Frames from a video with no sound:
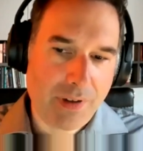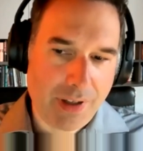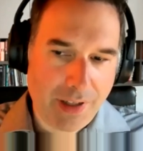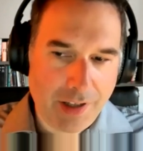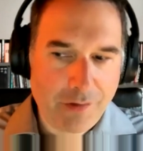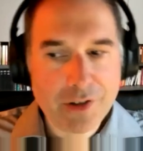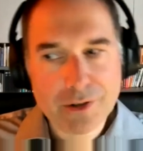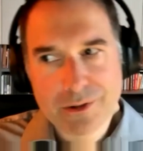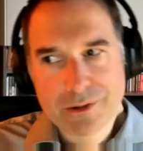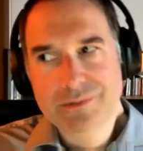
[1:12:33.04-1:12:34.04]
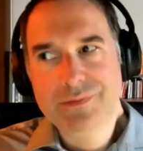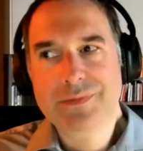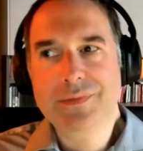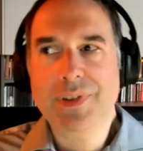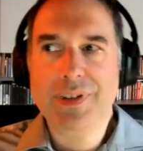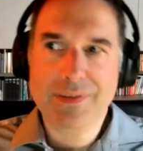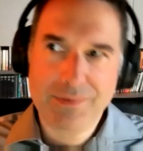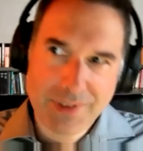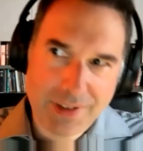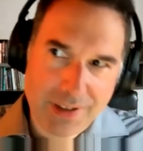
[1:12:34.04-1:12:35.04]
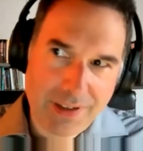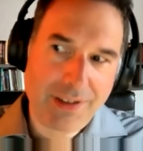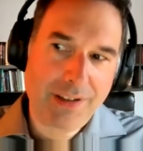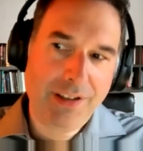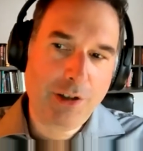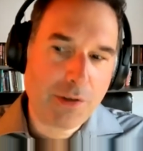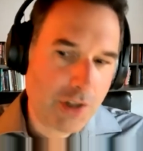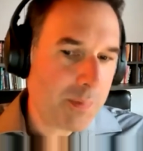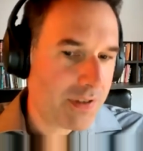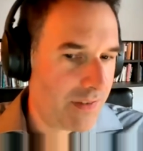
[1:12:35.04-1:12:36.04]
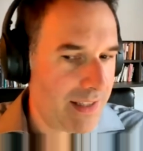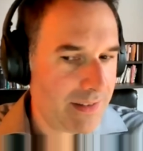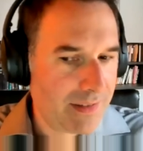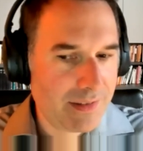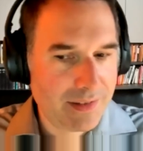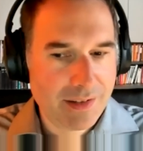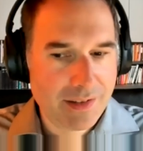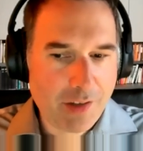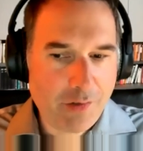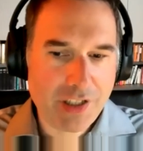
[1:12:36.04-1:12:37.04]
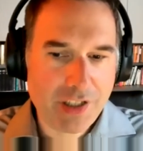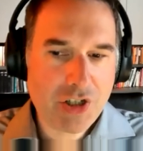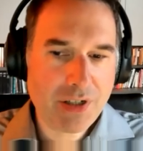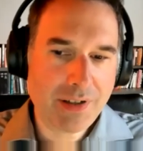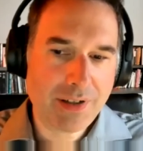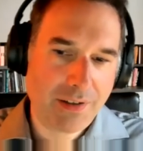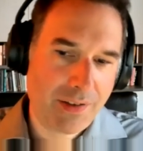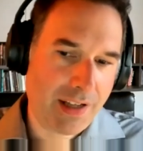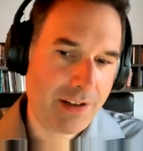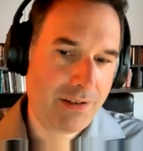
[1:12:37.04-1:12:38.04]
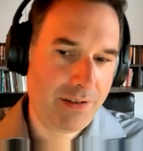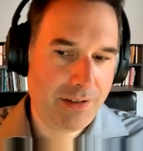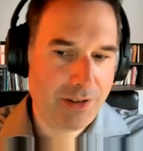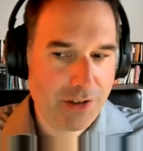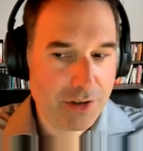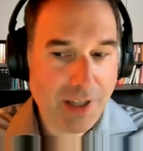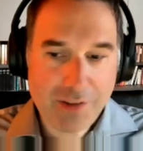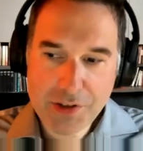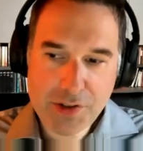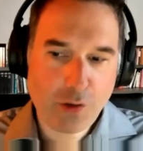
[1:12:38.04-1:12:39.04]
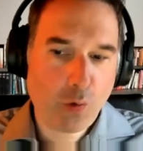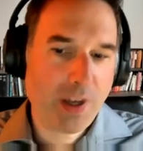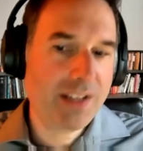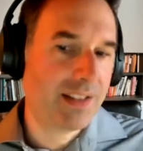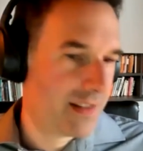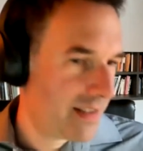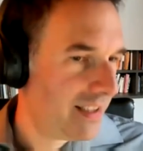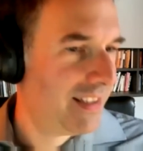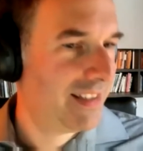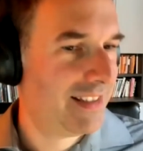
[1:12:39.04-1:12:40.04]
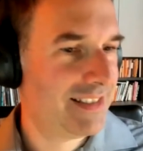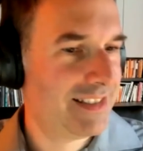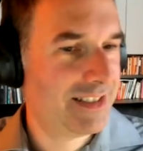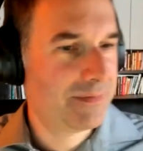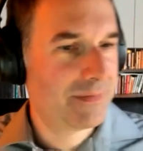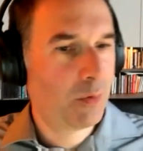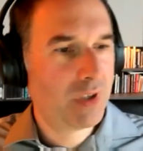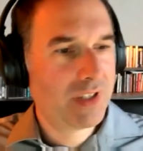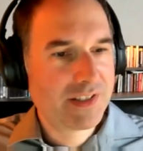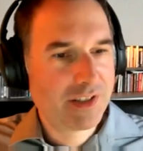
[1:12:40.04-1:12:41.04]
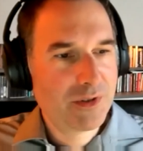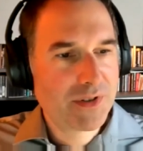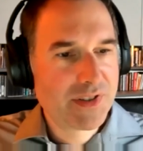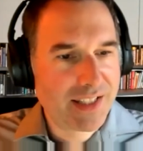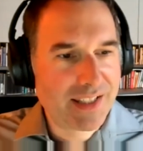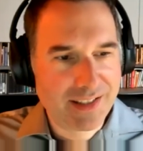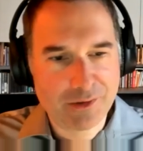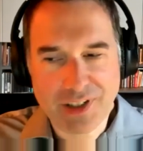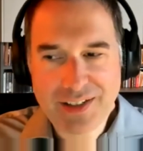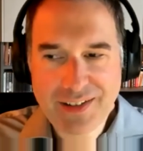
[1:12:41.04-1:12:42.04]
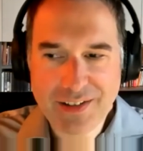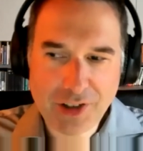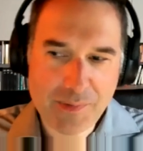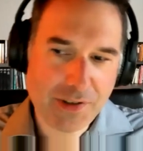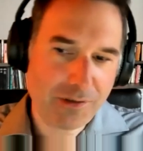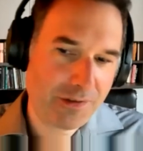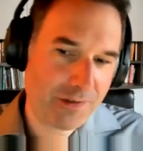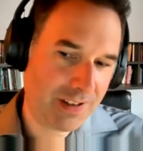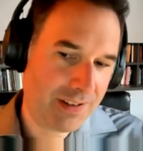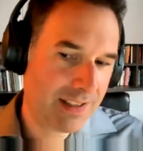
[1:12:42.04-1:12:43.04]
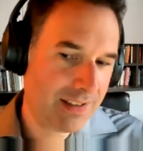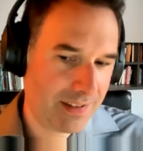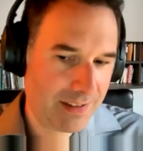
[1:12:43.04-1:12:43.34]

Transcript: If you adopt that definition, then you do have to sort of wait and see what is going to stick, right, in terms of that,